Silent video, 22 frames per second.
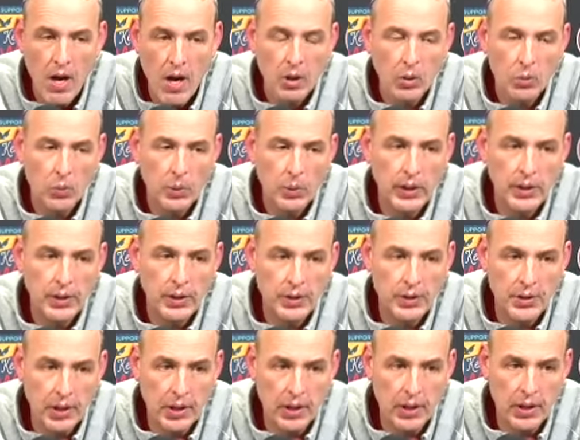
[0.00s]
Well, you're
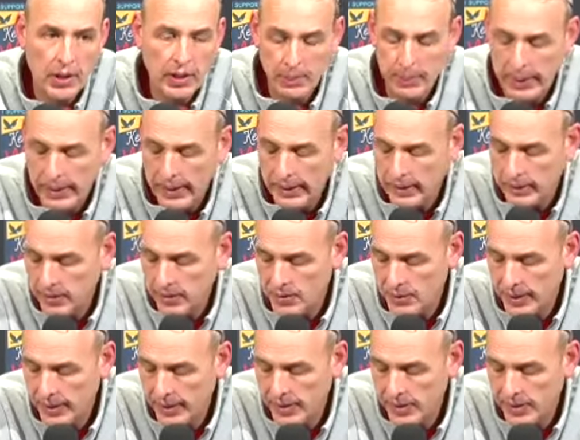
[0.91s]
talking about
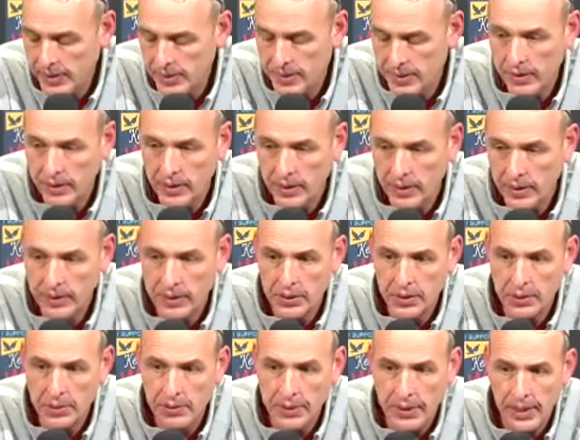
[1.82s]
Sagan's a
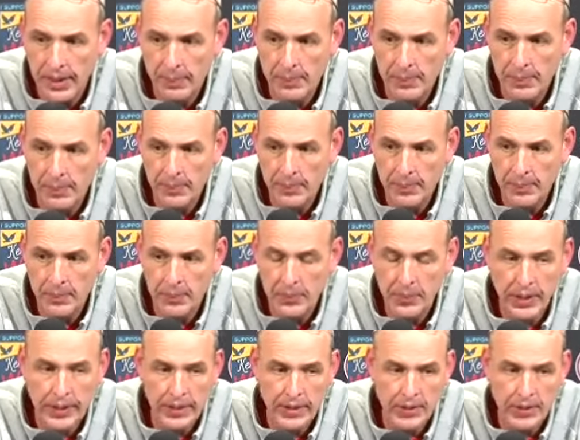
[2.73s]
two-time
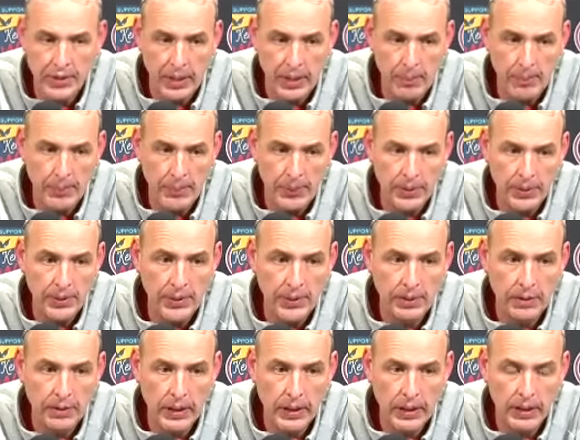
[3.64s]
state champion,
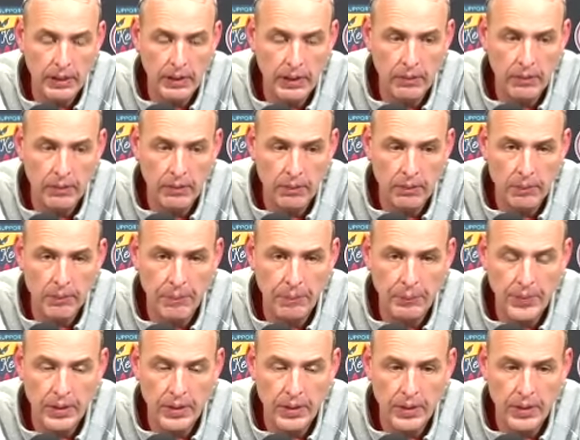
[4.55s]
and
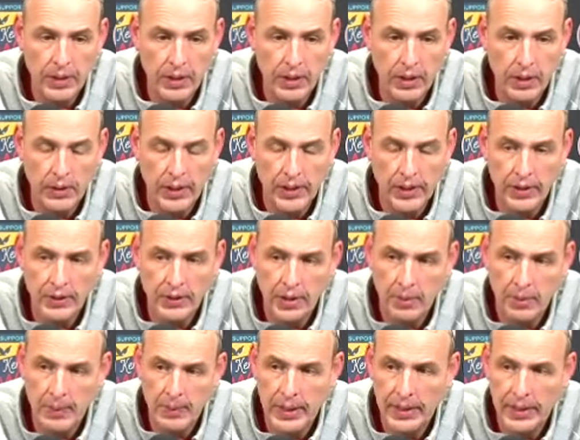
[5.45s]
you're
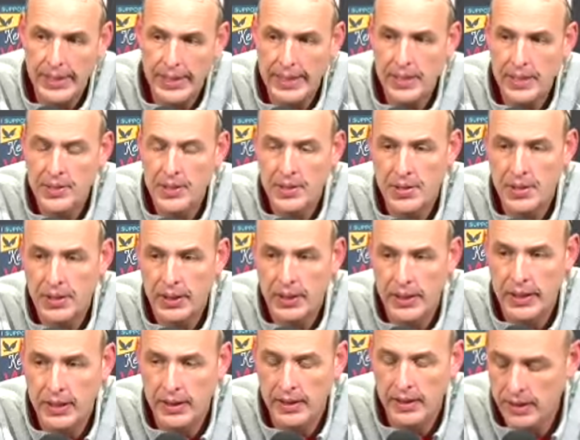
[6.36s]
talking about Deja's a
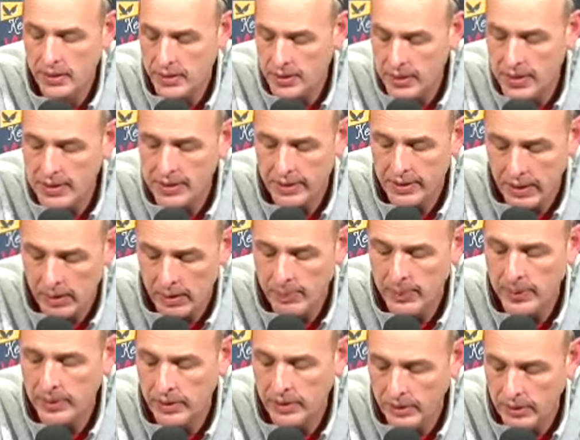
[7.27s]
kid that she's
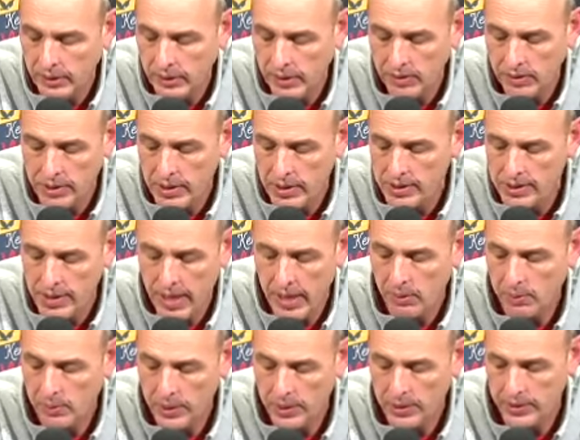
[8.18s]
coming. You know, she's
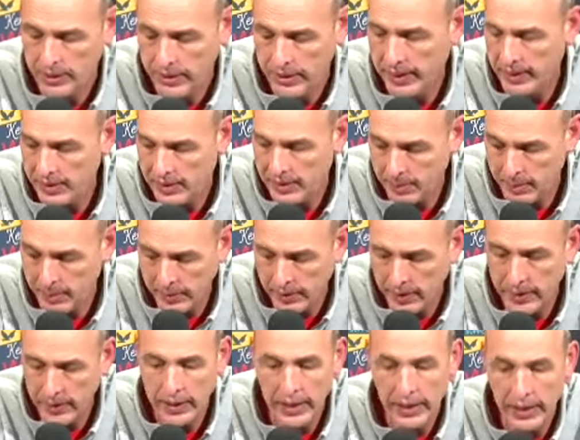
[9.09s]
not where she needs to
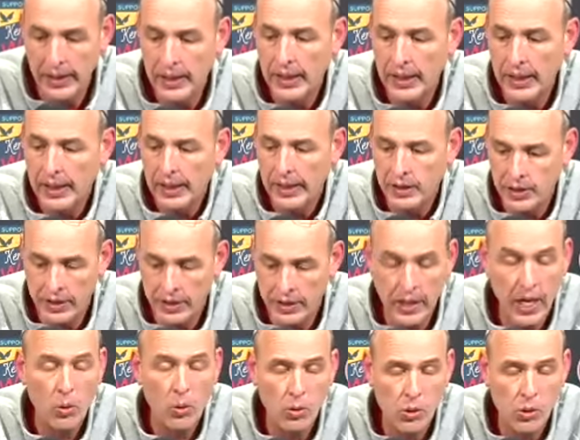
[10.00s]
be, and she
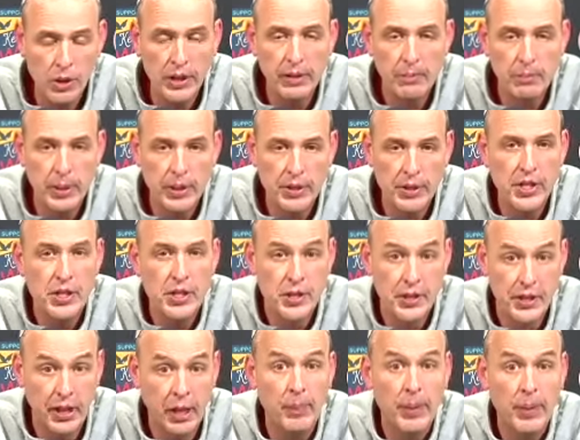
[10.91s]
knows it, but she's
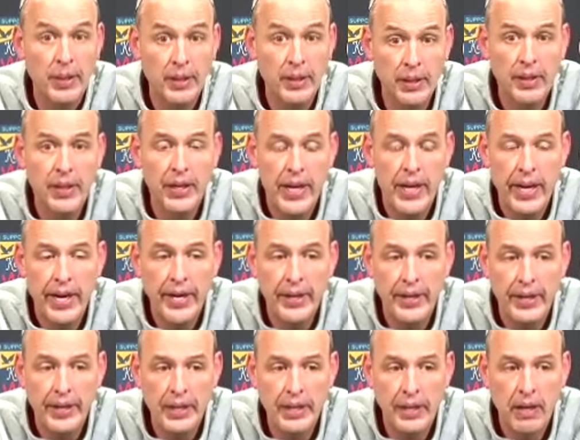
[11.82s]
coming.
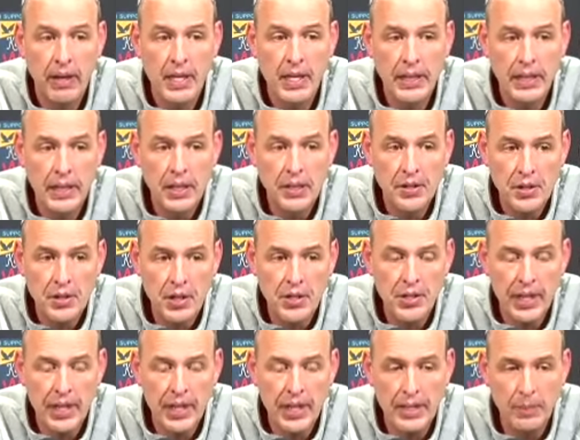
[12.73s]
And she's
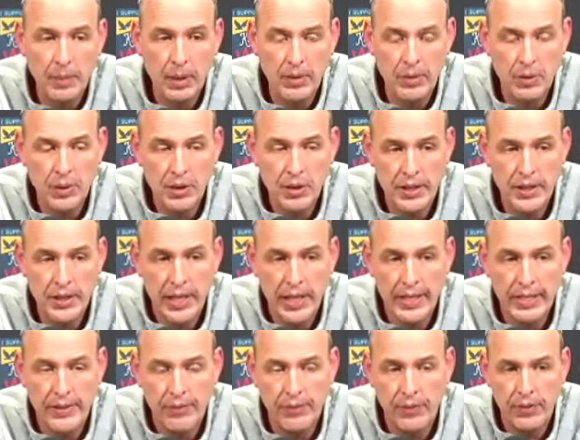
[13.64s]
had
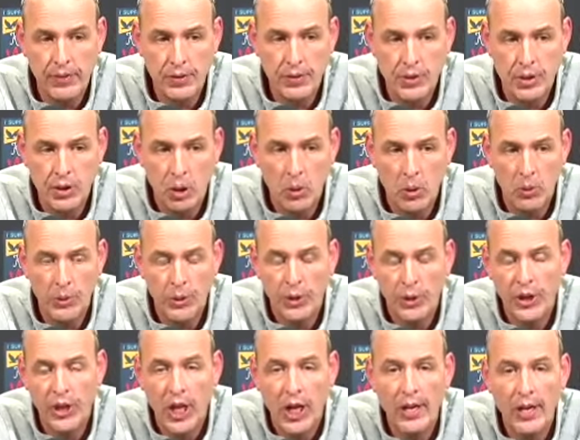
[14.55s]
to shoulder
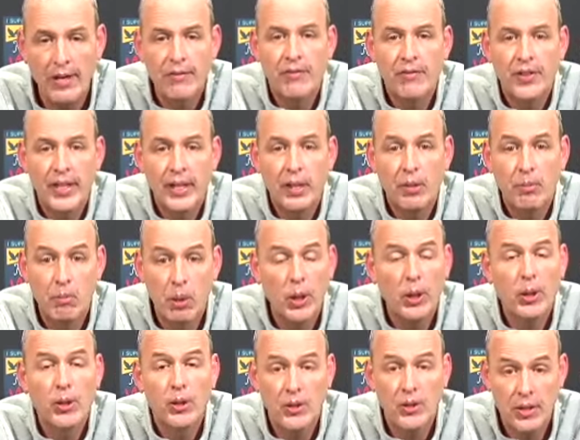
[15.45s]
an unfair
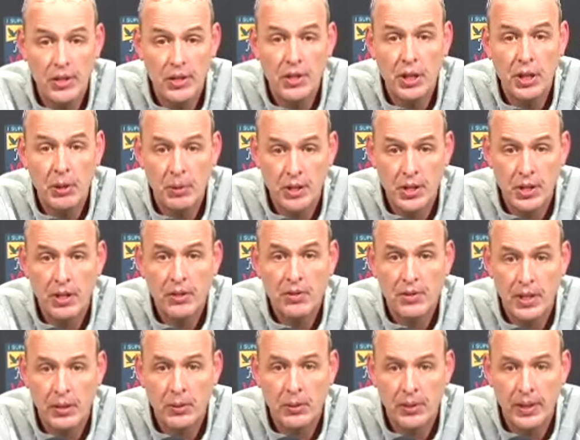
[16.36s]
burden this year with
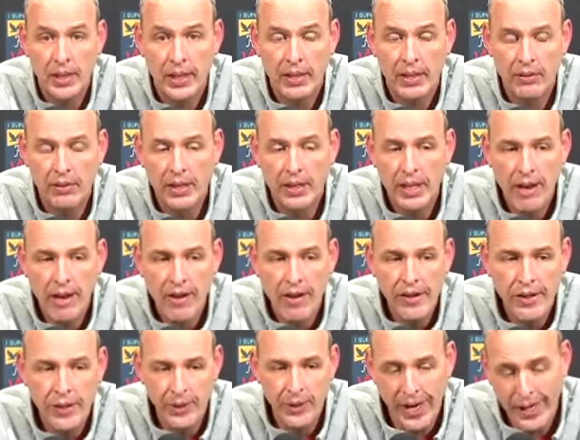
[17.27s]
Chelsea going down.
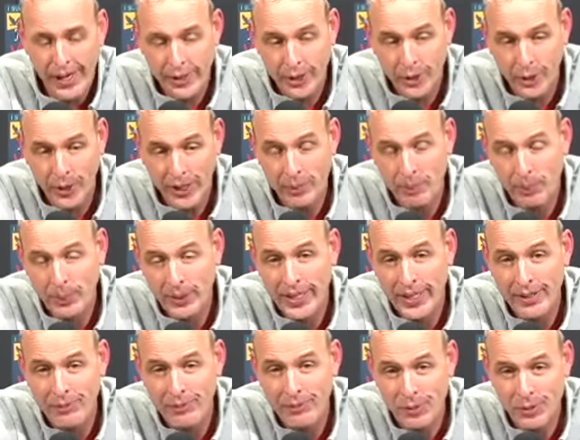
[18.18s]
You know, I had a great
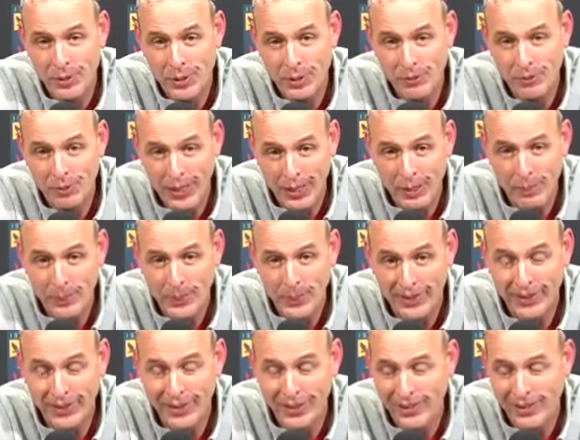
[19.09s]
plan for developing
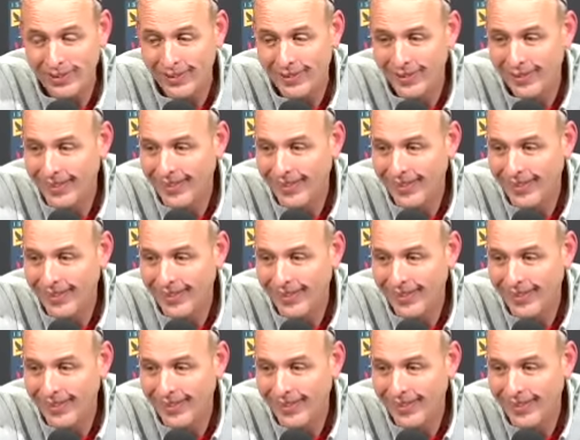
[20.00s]
her.